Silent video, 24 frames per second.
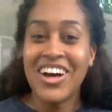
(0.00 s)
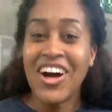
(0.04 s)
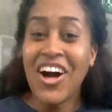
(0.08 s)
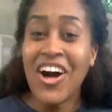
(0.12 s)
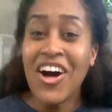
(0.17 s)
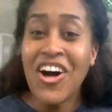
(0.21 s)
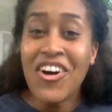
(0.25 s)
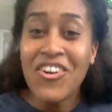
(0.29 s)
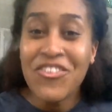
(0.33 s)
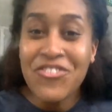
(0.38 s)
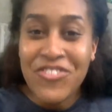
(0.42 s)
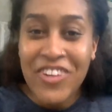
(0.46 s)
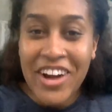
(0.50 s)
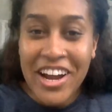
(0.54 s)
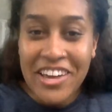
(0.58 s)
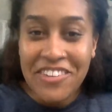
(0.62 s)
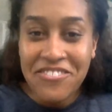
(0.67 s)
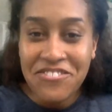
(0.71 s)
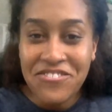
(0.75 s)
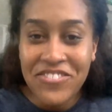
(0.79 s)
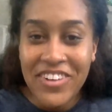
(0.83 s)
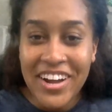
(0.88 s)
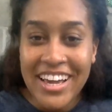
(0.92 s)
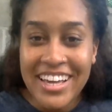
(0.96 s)
All right,
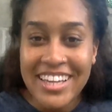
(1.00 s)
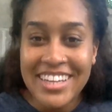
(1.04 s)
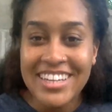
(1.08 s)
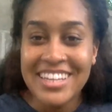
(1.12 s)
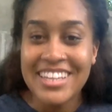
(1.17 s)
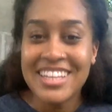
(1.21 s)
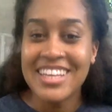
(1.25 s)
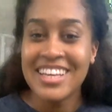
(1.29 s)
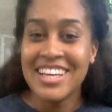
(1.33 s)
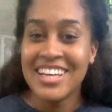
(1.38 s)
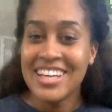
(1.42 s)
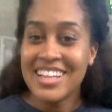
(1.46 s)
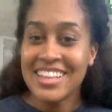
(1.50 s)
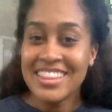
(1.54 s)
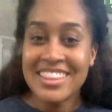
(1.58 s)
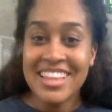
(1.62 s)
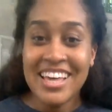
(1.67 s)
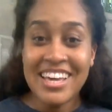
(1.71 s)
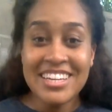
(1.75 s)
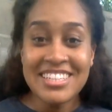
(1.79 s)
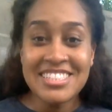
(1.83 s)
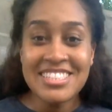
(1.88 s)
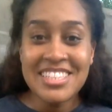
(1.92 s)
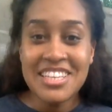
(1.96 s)
friend,
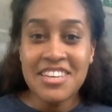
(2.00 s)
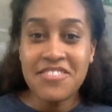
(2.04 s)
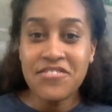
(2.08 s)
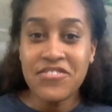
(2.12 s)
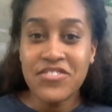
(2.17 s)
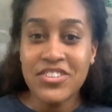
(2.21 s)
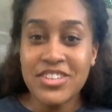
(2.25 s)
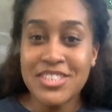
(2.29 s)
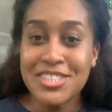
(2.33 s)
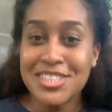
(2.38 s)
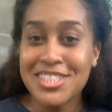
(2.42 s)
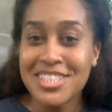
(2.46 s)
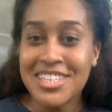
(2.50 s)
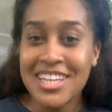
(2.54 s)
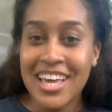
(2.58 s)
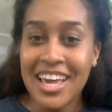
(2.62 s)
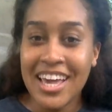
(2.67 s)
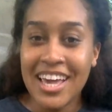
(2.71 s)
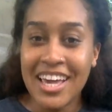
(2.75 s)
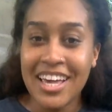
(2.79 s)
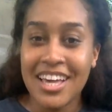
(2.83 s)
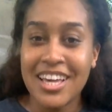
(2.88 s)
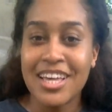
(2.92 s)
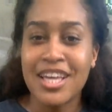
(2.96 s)
that is it for
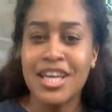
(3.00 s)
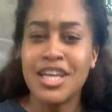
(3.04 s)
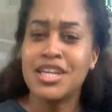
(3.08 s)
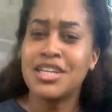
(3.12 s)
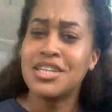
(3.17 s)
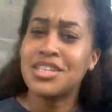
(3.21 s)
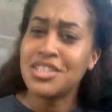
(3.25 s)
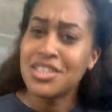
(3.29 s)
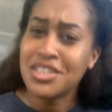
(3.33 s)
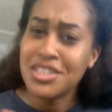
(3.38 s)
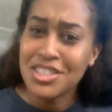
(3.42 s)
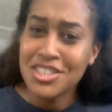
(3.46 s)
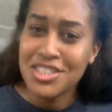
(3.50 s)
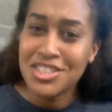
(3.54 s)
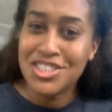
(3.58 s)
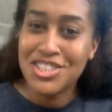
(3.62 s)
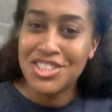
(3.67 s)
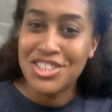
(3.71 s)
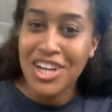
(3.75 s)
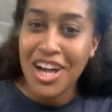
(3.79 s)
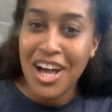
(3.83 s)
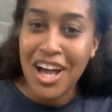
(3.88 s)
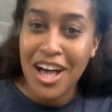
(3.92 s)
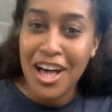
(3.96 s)
today. Good
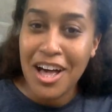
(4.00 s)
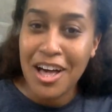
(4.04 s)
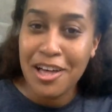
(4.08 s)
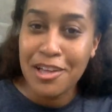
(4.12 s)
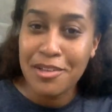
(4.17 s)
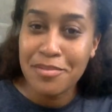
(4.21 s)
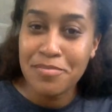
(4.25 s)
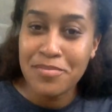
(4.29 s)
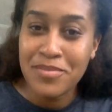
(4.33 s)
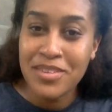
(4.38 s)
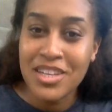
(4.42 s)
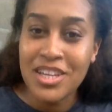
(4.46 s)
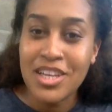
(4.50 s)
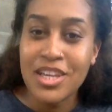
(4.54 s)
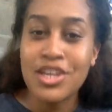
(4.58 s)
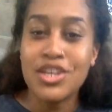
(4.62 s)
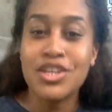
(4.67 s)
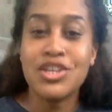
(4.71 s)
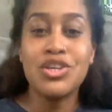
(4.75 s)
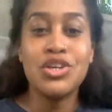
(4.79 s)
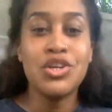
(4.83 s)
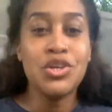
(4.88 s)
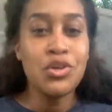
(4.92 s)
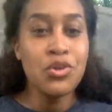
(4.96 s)
job!
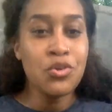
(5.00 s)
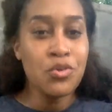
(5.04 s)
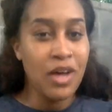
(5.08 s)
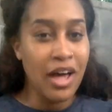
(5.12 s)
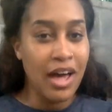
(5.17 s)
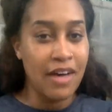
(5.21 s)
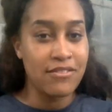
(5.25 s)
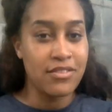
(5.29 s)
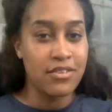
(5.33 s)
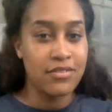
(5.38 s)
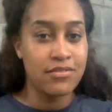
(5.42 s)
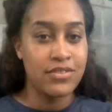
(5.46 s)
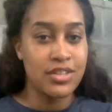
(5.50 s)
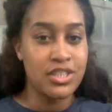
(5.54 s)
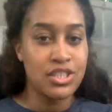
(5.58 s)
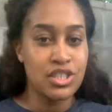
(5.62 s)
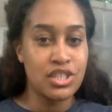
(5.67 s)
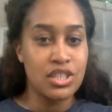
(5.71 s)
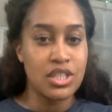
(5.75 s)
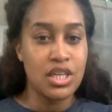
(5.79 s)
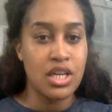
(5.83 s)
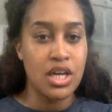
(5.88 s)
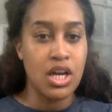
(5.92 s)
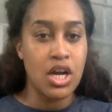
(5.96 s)
You have
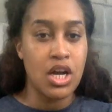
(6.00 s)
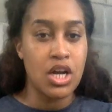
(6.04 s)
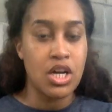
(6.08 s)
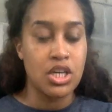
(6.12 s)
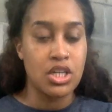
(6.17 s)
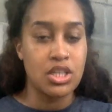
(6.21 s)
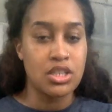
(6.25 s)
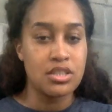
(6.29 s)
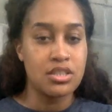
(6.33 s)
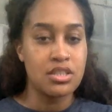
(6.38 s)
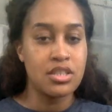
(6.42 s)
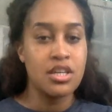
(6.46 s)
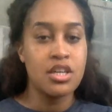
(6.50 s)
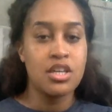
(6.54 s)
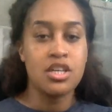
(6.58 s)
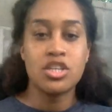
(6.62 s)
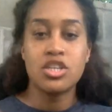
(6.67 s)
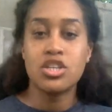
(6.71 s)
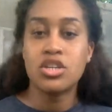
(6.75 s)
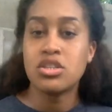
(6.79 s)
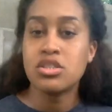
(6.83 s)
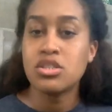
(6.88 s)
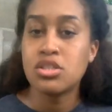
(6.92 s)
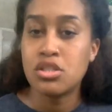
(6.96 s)
officially earned
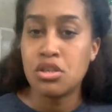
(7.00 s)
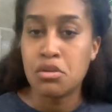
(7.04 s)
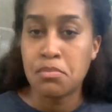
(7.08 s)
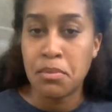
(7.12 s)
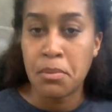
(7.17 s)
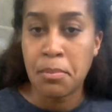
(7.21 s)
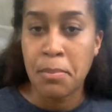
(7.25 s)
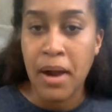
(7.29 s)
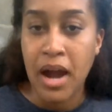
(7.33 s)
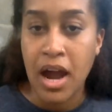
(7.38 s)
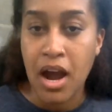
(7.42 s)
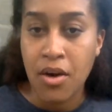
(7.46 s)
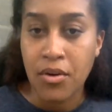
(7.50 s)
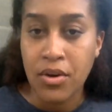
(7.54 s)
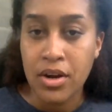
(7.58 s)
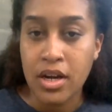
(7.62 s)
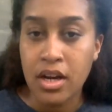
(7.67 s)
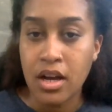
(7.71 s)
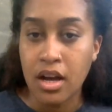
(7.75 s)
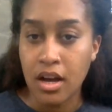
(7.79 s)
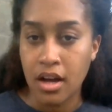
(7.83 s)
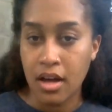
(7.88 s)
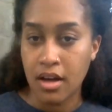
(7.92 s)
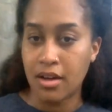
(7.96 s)
your superpower
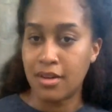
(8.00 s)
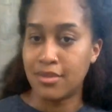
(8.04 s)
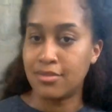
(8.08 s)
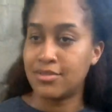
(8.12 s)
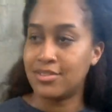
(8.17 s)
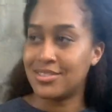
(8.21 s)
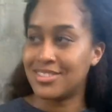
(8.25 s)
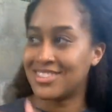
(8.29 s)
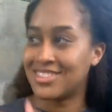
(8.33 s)
of